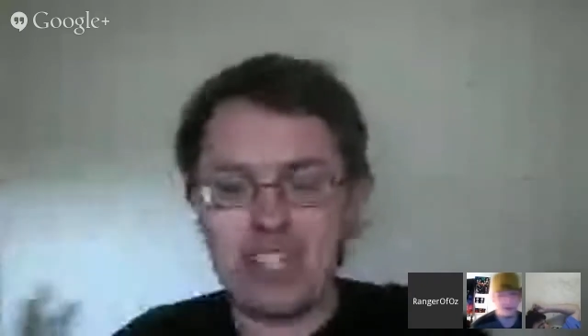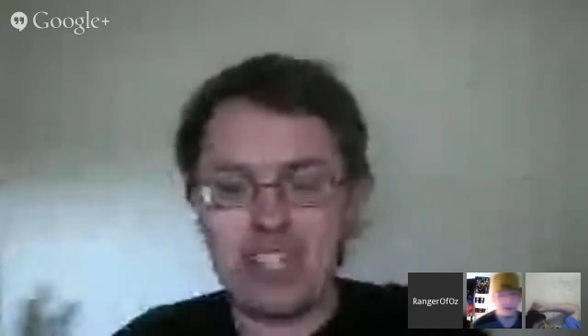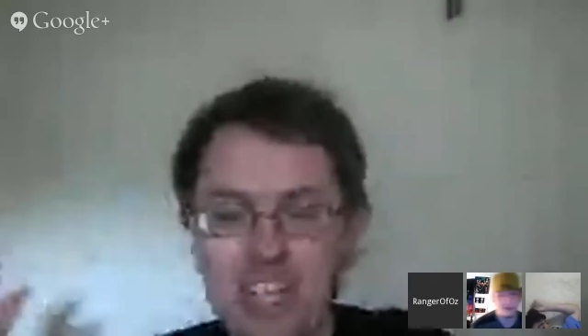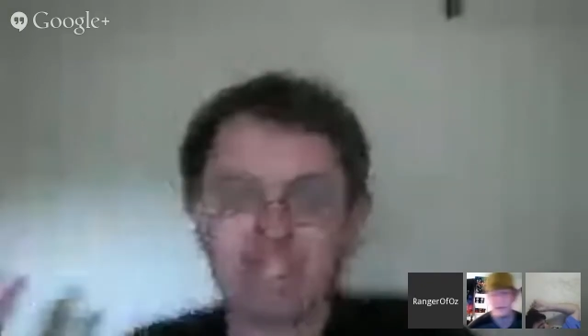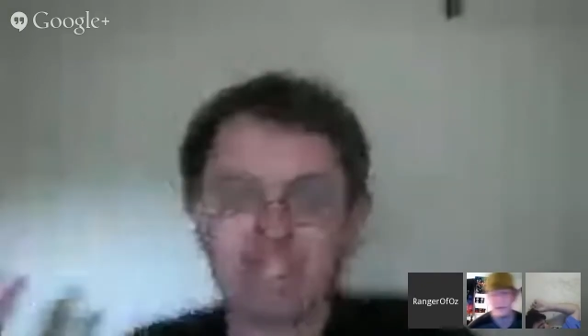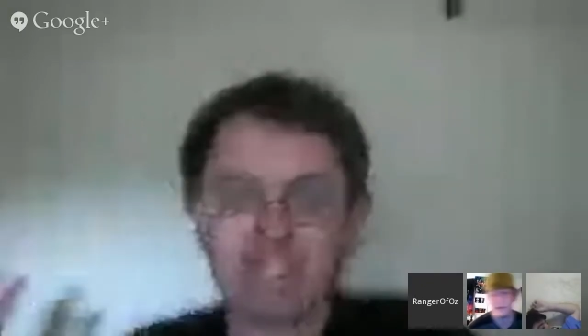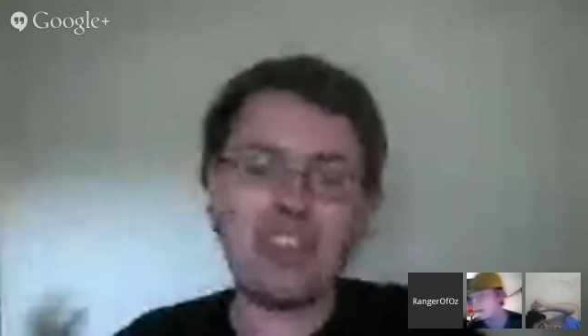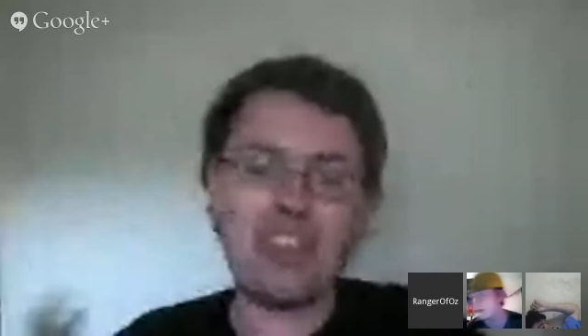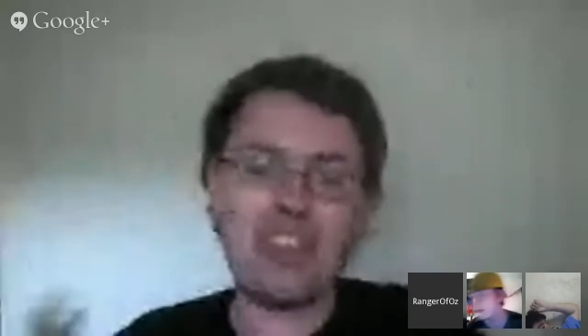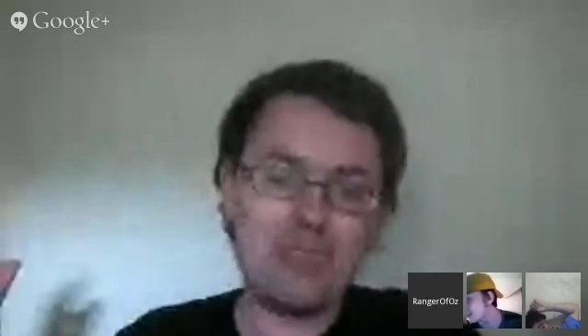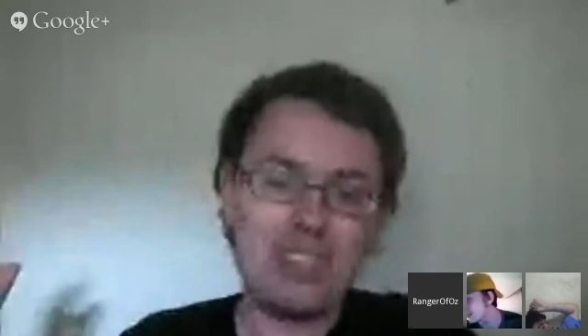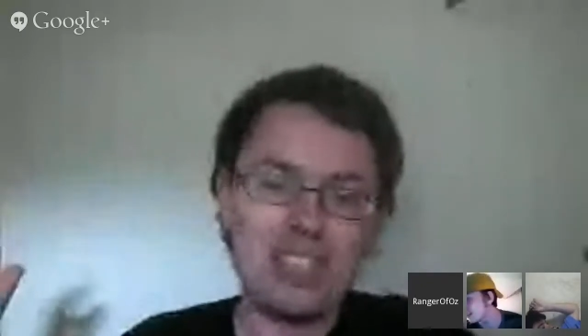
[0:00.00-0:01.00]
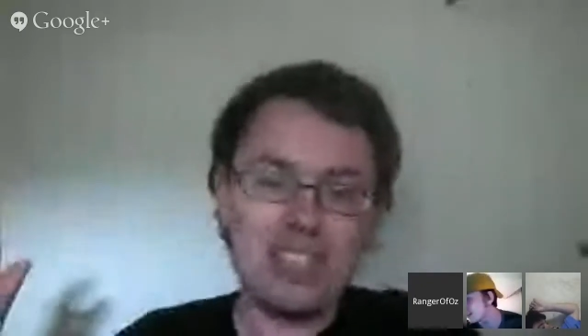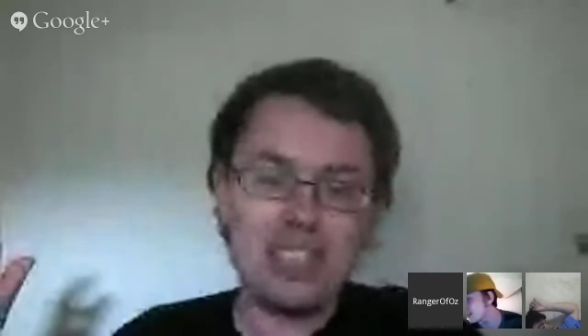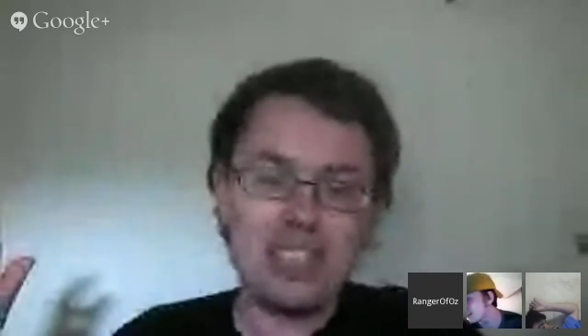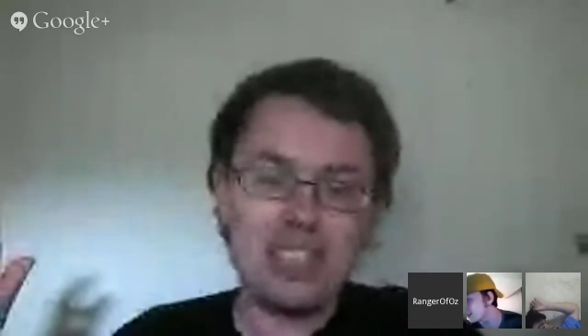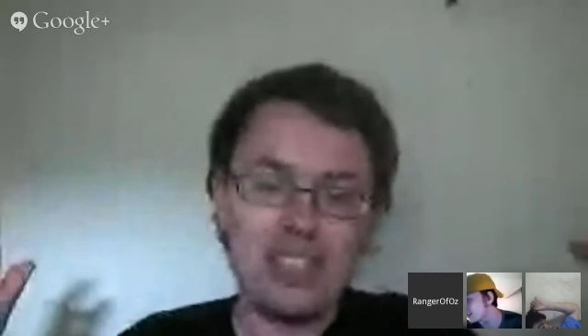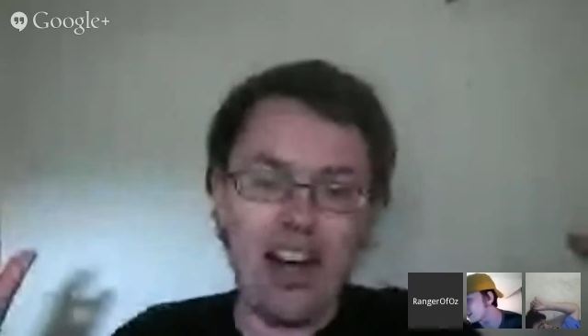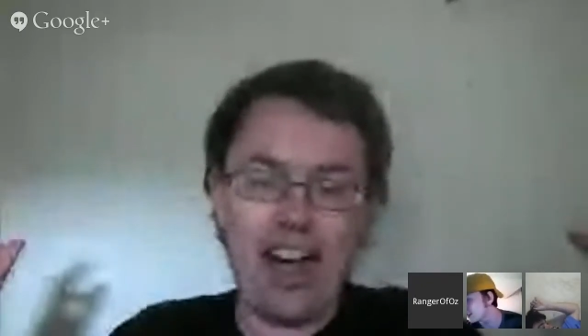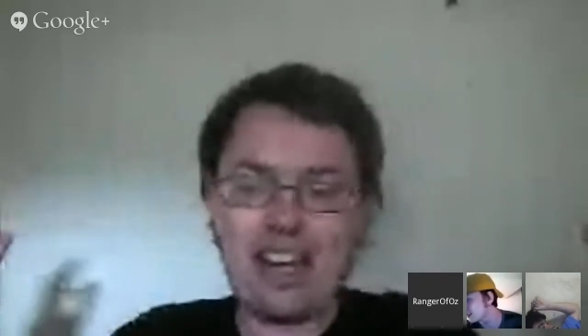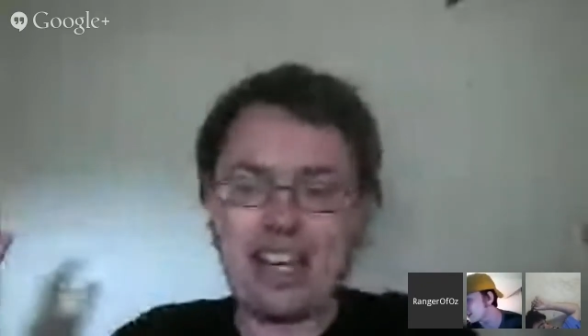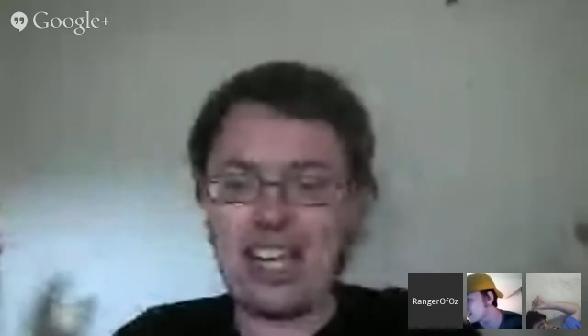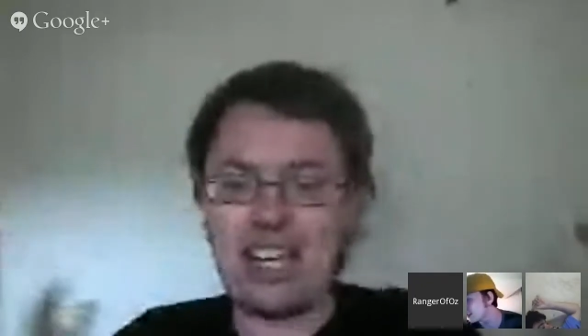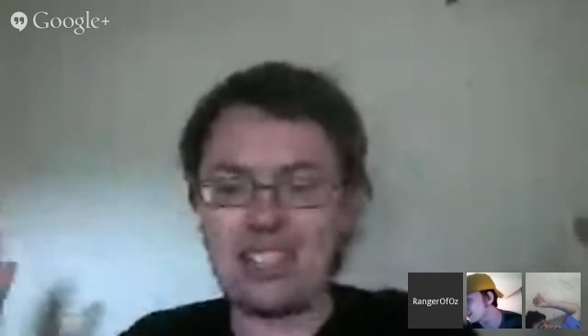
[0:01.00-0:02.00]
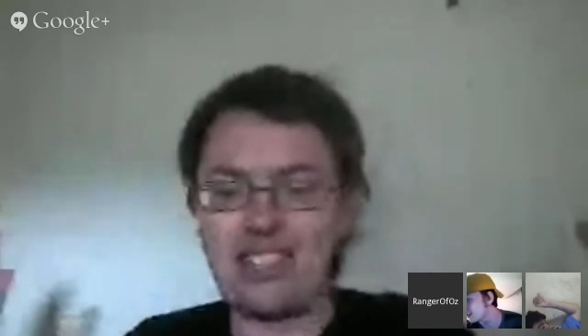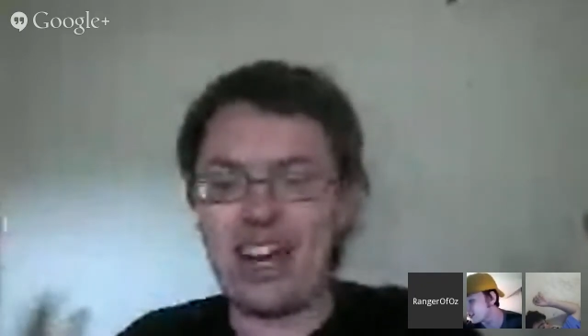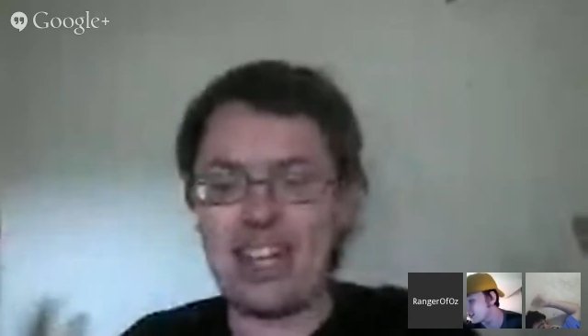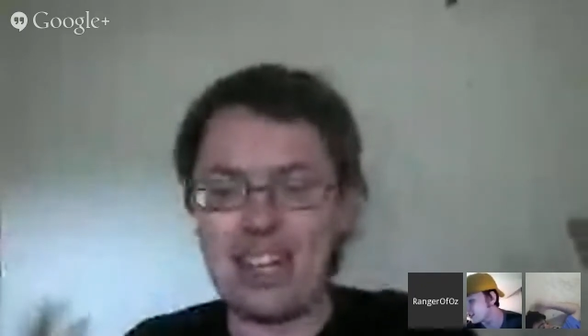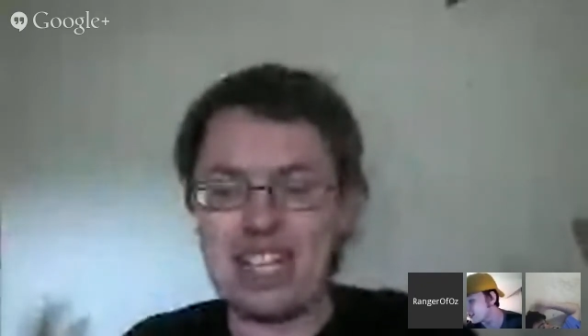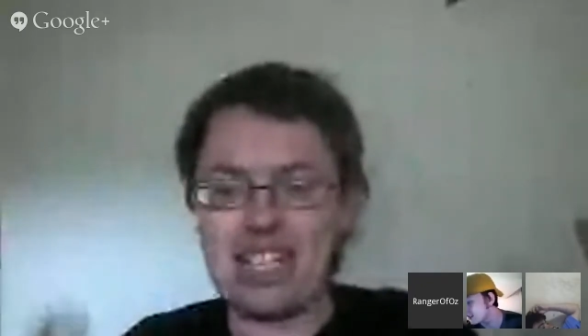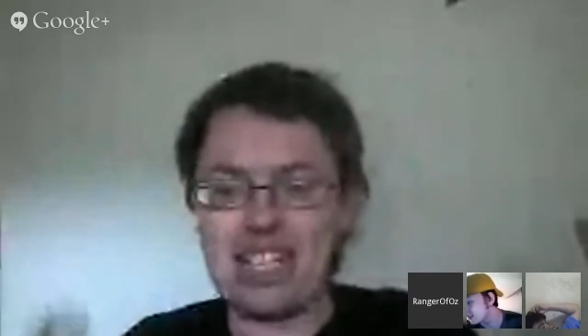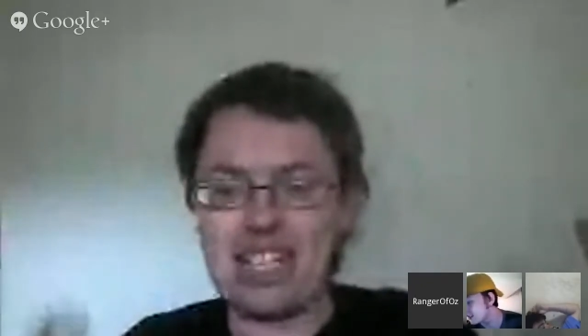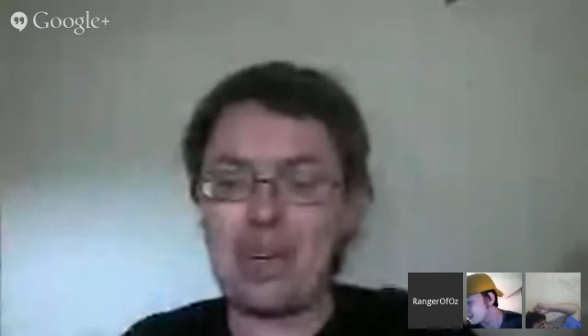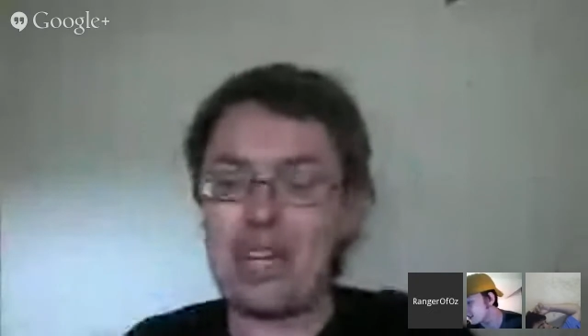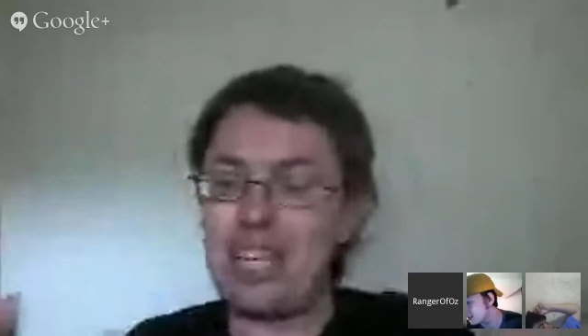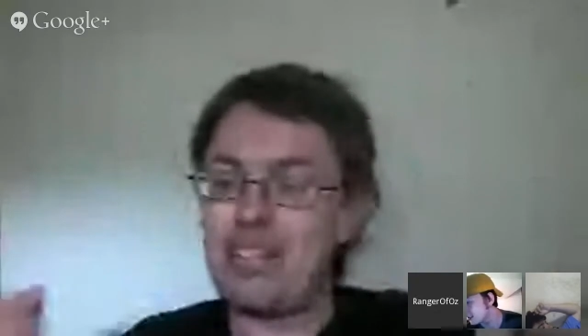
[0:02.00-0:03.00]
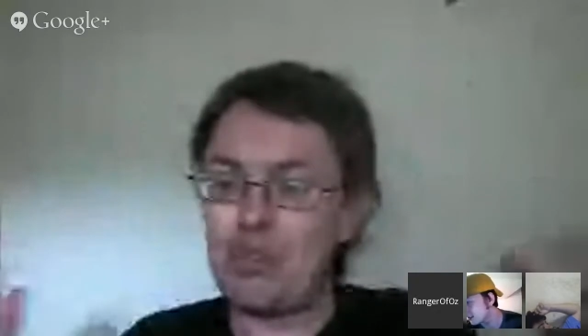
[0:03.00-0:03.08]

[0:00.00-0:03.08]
imaginative ideas like this.